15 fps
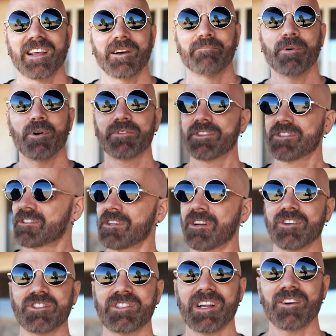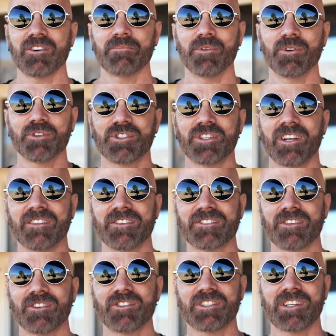Now, both the Star Shower Motion and the
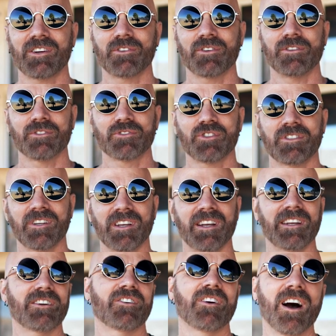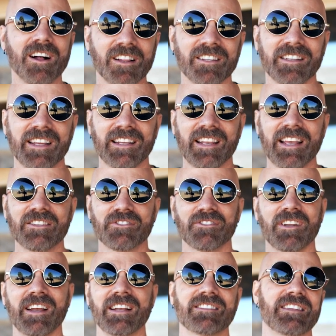Star Shower Ultra 9 are holiday laser
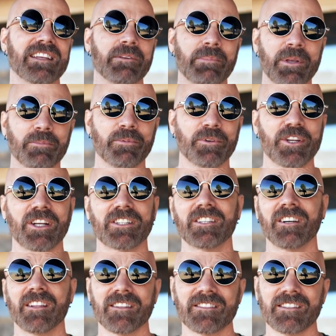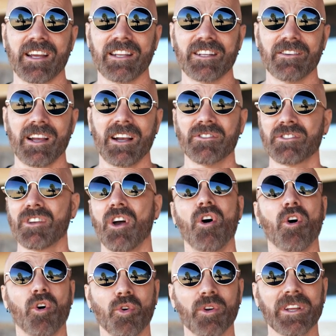lights. They can be projected on the side of your house
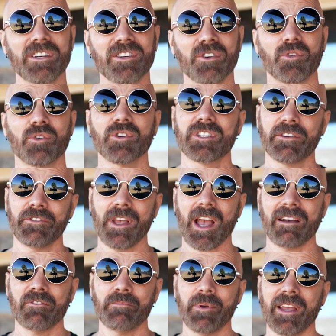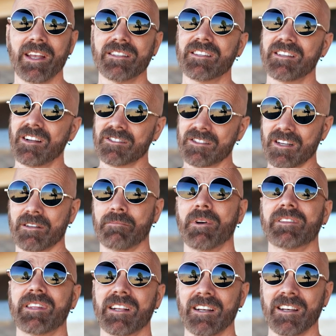or indoors if you have a base, and I'll talk
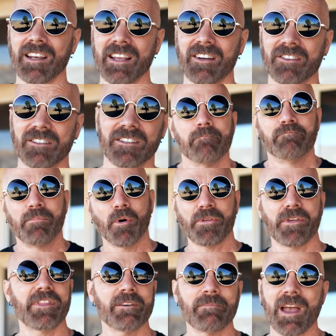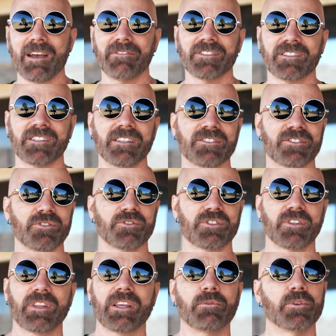about that a little later. Both of them have a sensor,
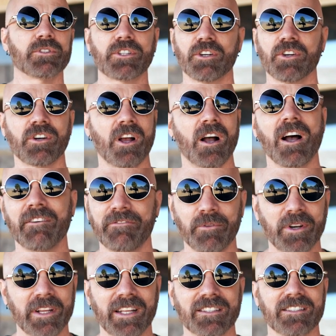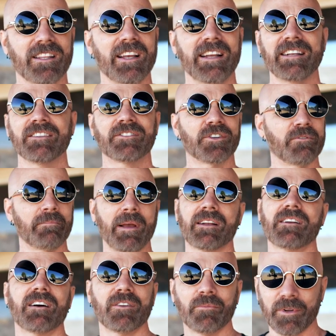so they will turn off when it gets light and turn
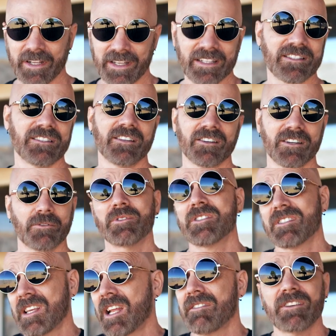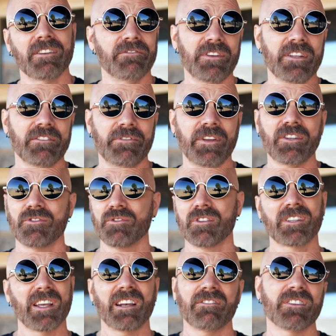back on when it gets dark, which is kind of a convenient feature. You
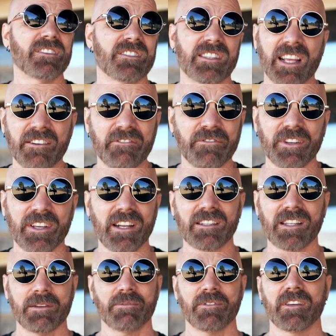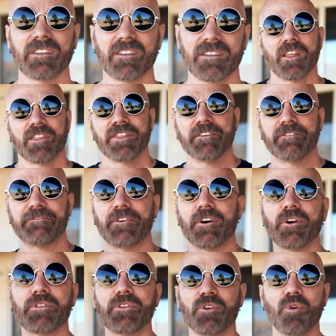kind of a set it and forget it type thing. The
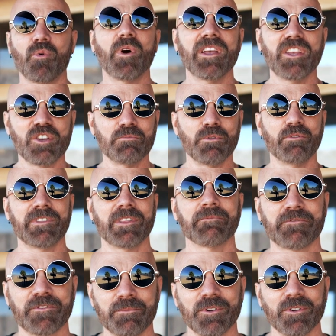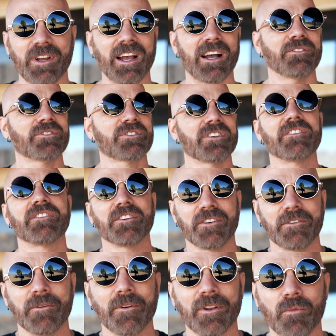farther away you move them from your house,
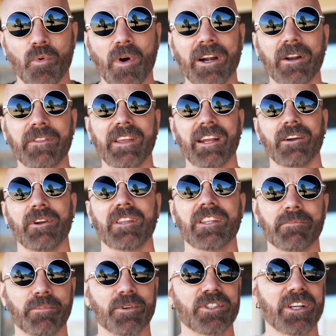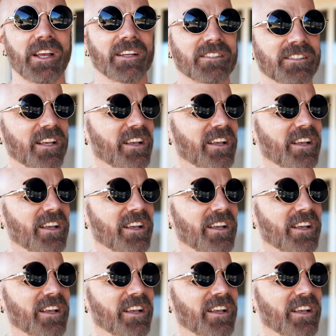the wider the area that it projects.